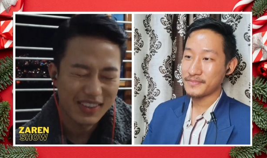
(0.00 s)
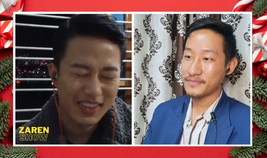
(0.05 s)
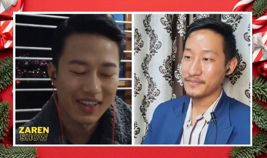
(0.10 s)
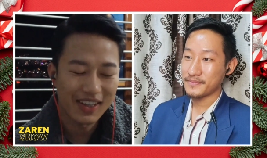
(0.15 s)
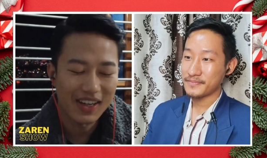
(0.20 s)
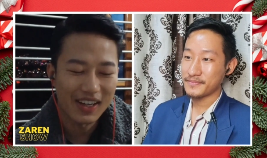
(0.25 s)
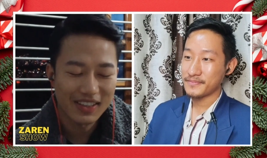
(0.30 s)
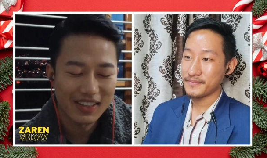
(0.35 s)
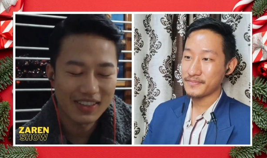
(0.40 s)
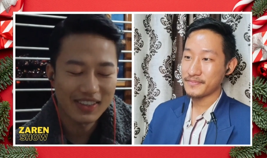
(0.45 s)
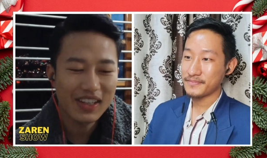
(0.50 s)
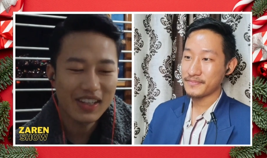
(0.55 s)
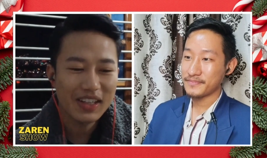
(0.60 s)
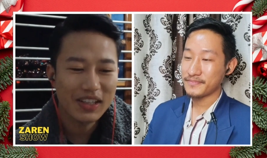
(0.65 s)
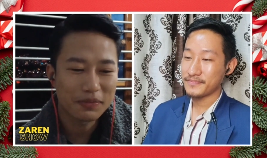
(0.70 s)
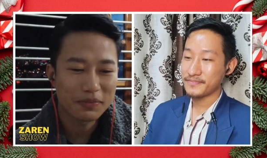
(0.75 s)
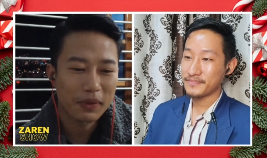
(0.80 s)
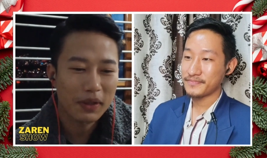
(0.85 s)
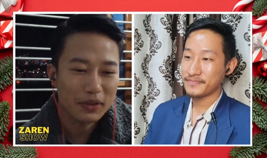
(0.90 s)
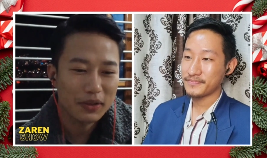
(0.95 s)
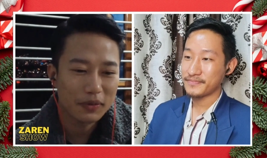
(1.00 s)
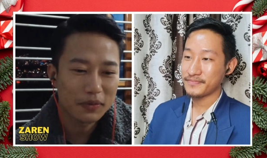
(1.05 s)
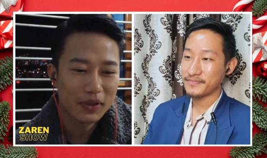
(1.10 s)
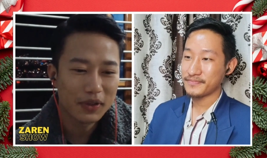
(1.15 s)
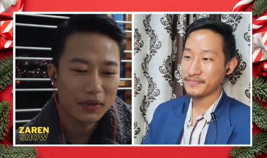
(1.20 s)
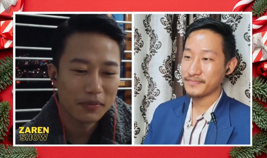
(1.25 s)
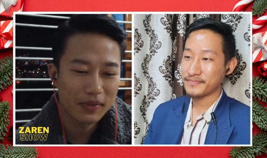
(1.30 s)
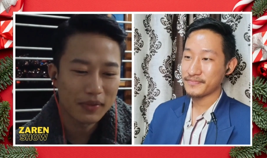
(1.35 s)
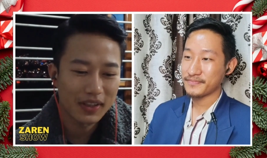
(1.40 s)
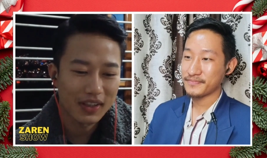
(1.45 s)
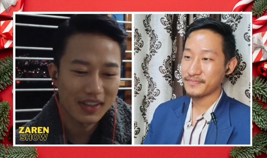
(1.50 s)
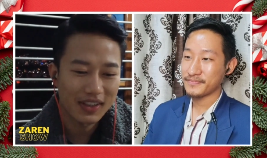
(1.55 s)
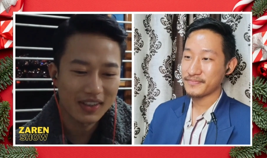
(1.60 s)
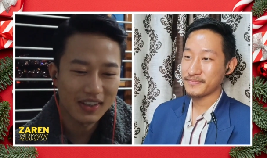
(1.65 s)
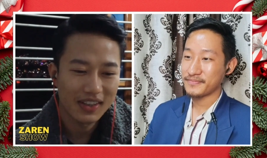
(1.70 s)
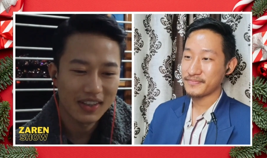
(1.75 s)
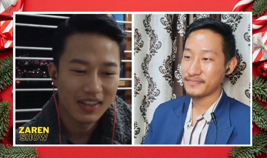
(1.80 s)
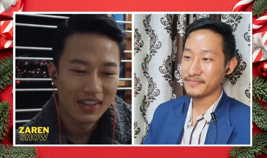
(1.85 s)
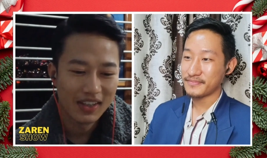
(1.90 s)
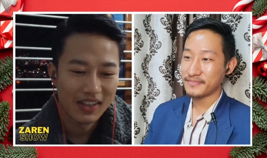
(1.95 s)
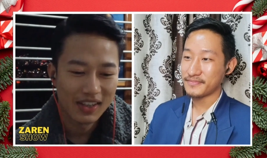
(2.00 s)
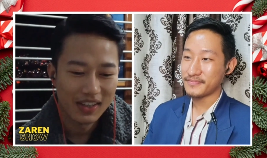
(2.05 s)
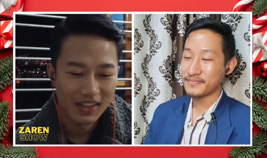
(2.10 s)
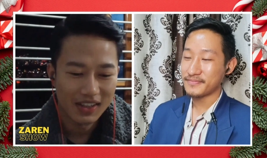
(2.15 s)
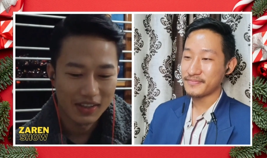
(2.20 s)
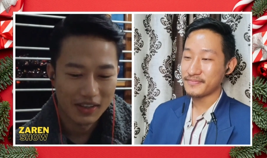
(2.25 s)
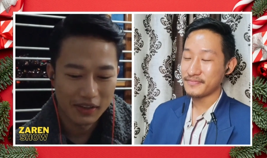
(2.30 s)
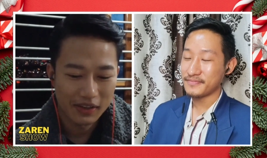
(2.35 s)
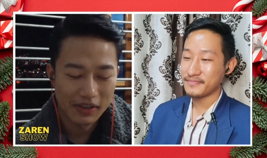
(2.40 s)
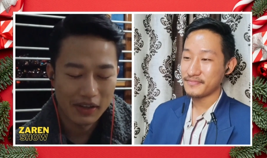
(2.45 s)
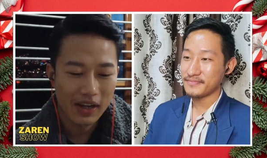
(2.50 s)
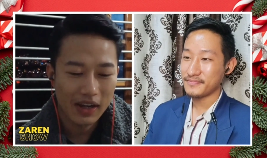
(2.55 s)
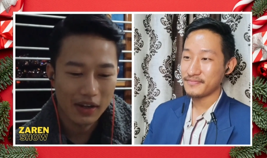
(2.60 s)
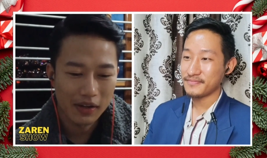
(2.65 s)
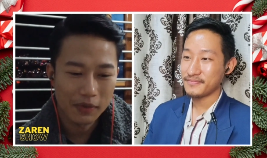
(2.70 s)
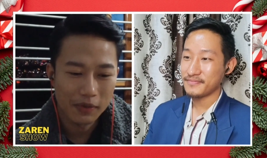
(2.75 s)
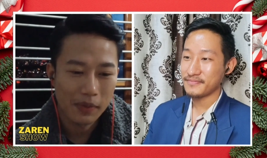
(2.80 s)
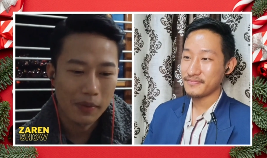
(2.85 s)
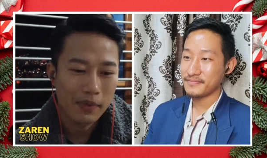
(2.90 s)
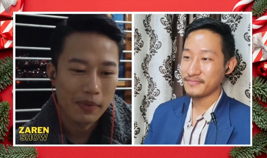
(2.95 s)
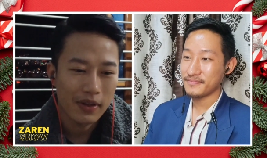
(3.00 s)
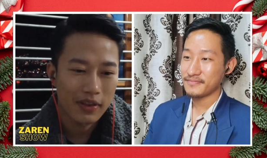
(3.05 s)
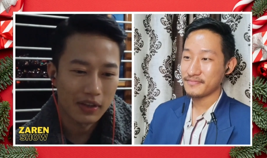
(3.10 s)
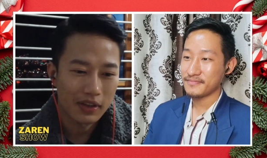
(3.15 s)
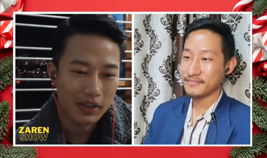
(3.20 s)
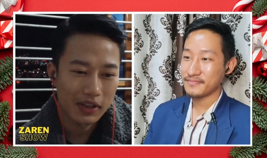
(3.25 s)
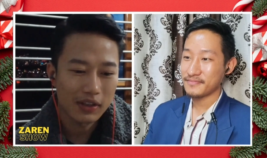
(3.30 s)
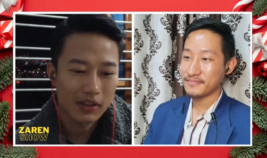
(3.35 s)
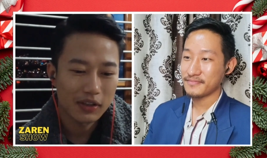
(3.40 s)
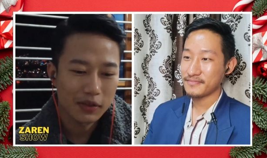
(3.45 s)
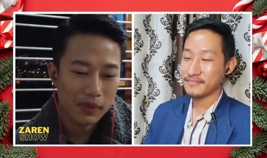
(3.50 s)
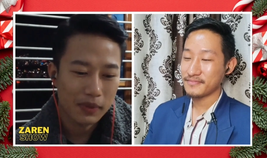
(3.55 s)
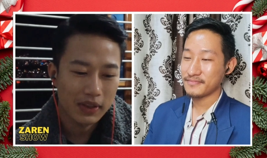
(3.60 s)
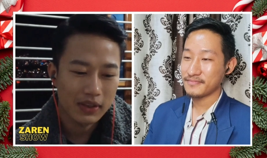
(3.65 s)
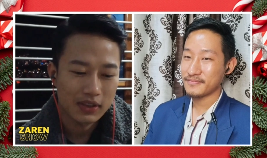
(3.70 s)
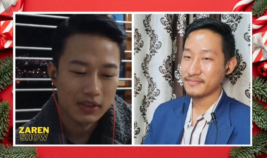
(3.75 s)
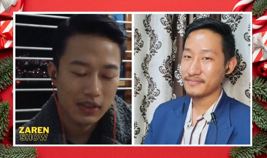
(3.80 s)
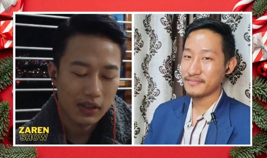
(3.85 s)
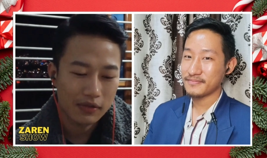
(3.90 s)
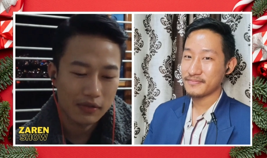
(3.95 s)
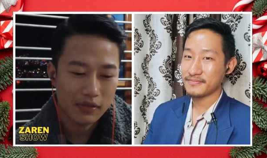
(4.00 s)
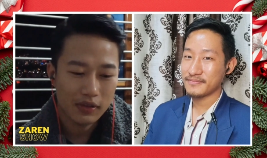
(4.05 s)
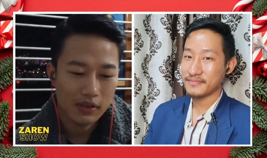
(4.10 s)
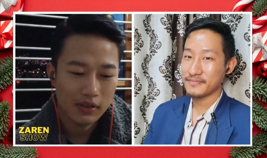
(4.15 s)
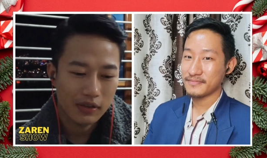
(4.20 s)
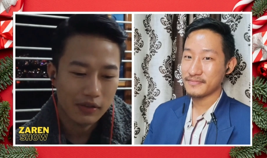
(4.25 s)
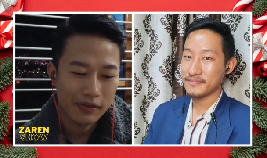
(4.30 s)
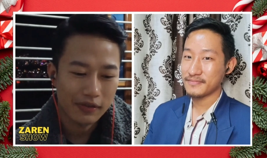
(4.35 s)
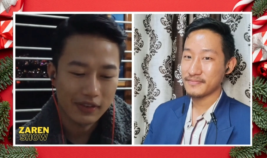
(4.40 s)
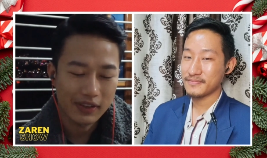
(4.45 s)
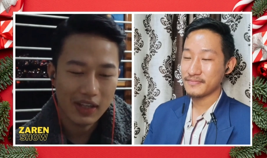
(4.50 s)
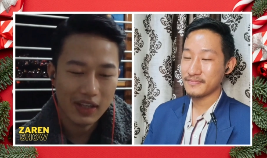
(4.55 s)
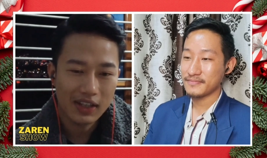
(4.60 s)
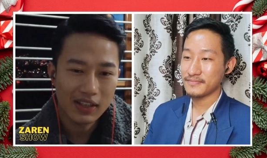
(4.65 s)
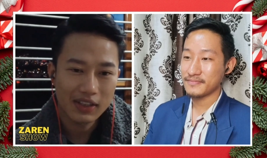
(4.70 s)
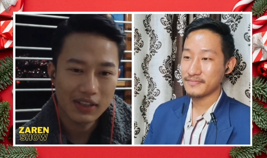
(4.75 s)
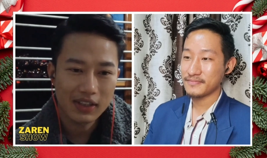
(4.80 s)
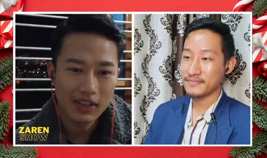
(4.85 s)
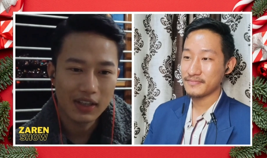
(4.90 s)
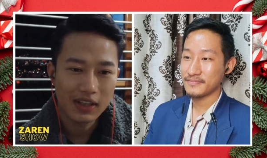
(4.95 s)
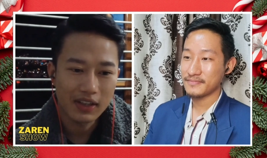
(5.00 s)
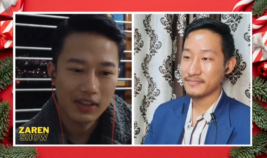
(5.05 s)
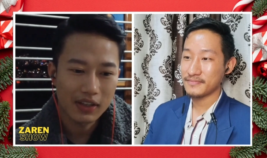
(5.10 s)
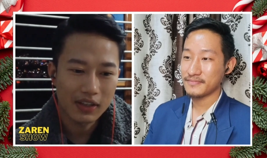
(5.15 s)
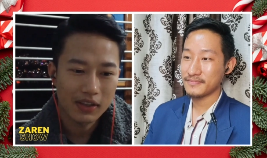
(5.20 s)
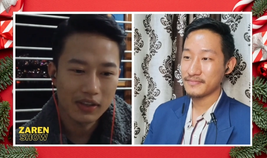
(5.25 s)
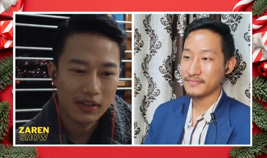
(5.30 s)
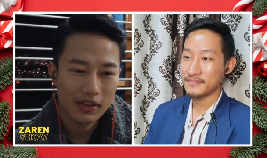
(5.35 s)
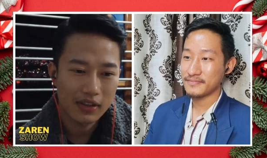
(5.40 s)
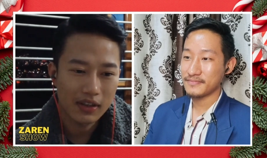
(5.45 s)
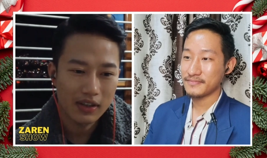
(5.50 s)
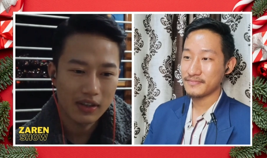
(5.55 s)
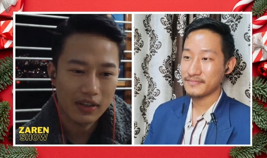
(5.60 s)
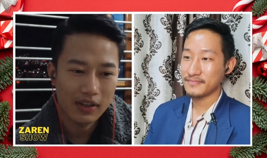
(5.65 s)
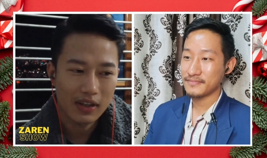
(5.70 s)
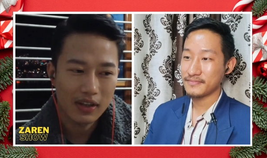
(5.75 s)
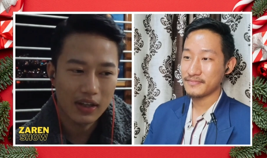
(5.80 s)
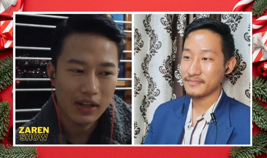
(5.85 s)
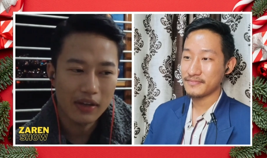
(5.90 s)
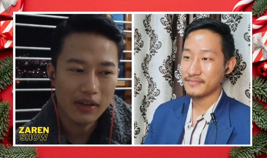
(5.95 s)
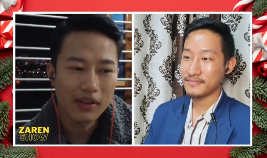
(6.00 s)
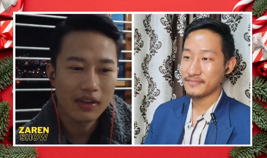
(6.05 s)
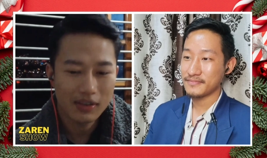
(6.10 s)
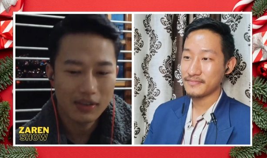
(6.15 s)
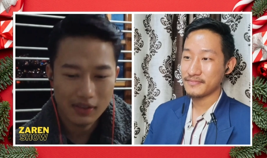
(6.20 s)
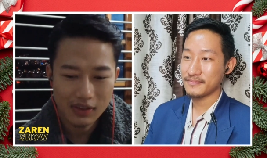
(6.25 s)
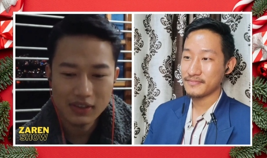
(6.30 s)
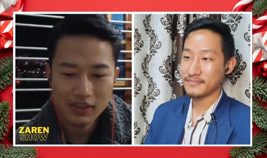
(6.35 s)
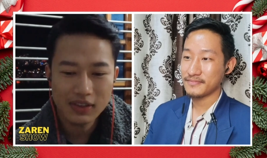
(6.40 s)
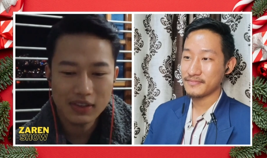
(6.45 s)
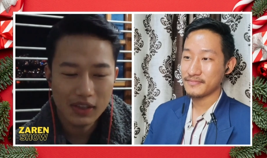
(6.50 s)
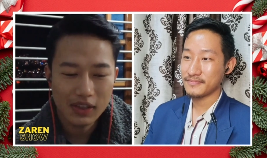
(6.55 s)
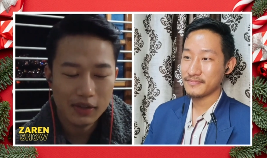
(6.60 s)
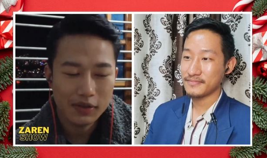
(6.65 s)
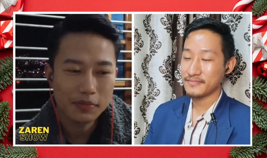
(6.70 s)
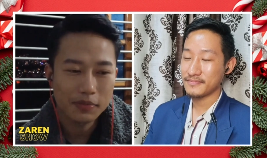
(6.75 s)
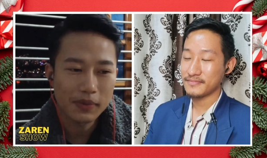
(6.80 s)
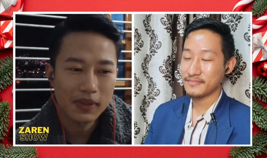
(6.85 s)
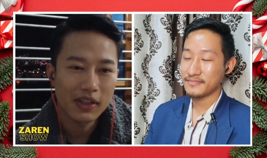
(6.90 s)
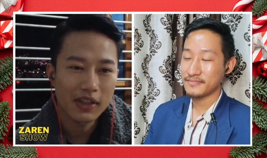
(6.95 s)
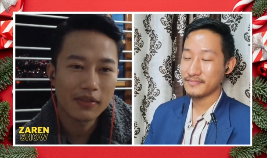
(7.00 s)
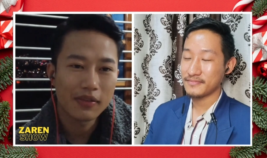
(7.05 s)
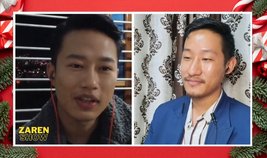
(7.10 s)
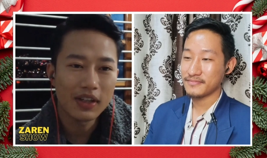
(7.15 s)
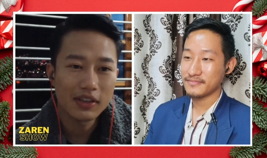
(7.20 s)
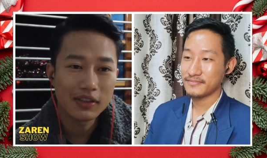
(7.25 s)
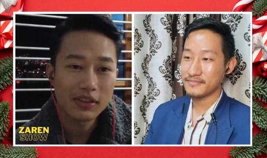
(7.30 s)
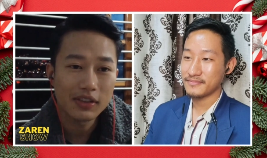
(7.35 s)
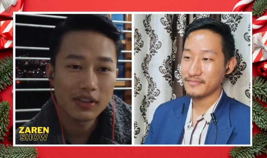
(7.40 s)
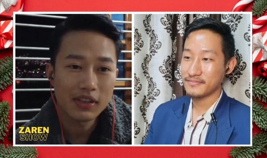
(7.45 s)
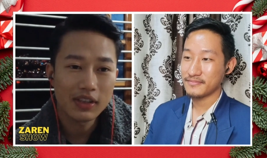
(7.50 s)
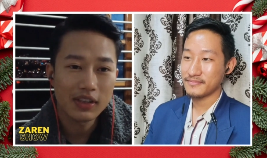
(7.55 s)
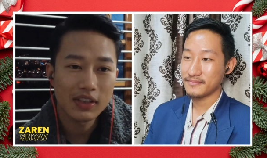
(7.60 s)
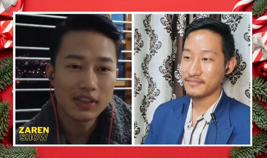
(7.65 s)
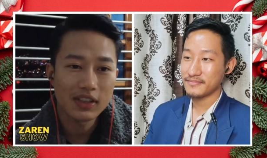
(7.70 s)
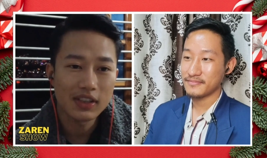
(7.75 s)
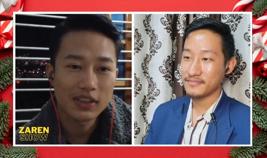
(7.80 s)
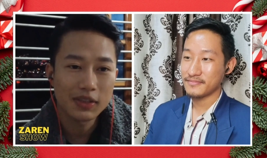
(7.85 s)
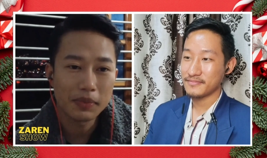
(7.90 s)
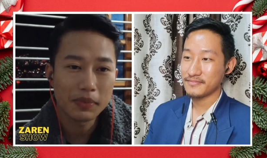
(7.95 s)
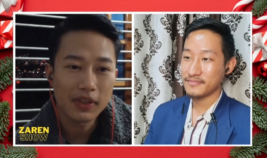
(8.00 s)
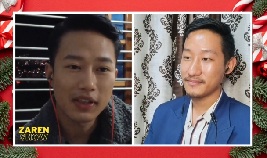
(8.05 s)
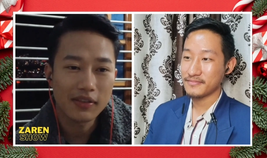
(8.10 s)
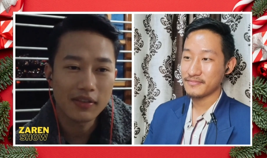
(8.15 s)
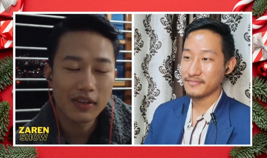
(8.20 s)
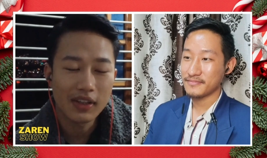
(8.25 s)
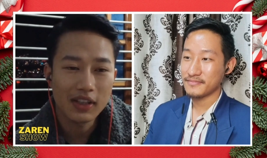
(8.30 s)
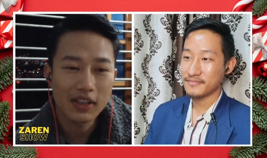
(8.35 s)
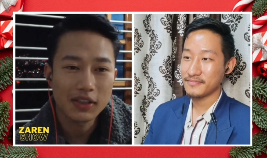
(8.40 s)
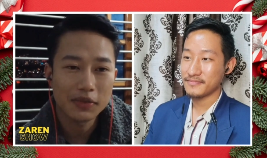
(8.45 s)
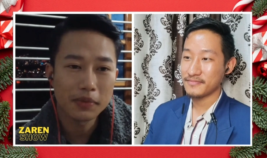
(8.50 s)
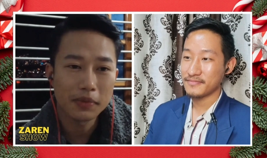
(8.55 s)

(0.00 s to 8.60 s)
Speaker 1: yeah, I did not expect to win, but I remember thinking to myself on the finale night that I this has been a great journey. This has been a great